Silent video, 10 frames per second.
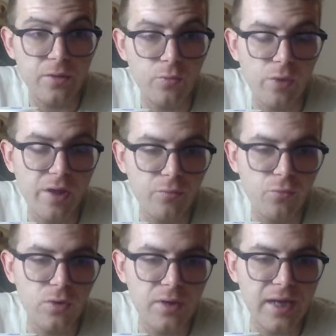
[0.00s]
we
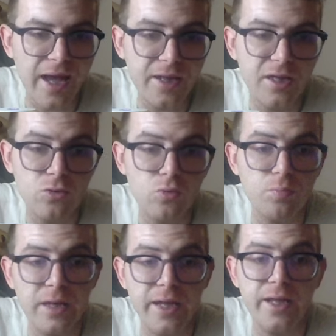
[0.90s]
would like to
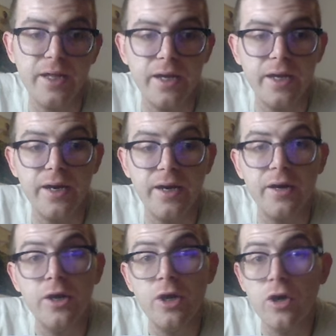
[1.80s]
play
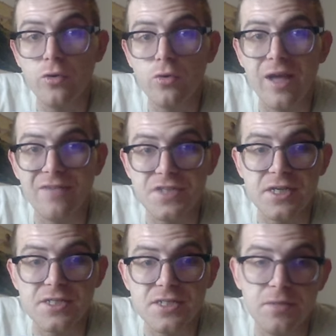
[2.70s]
rook
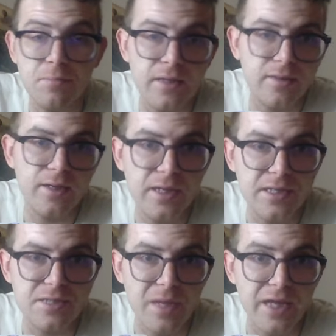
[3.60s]
f6, but
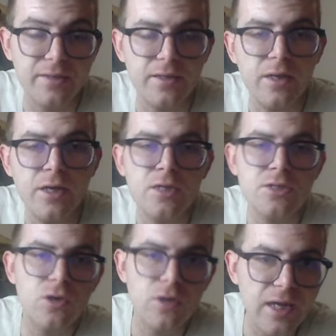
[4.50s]
is mate.
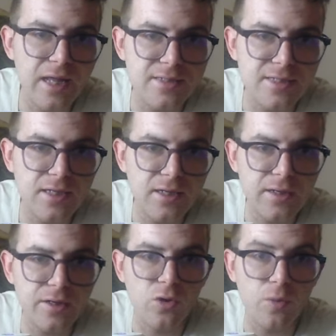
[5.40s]
So let's
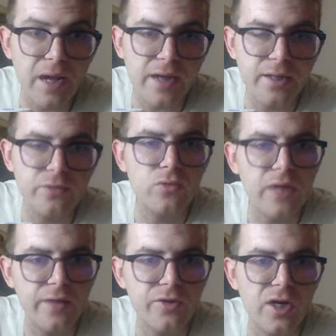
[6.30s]
go back to
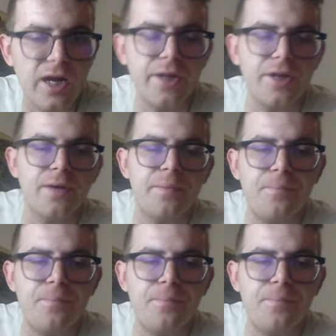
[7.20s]
the other line.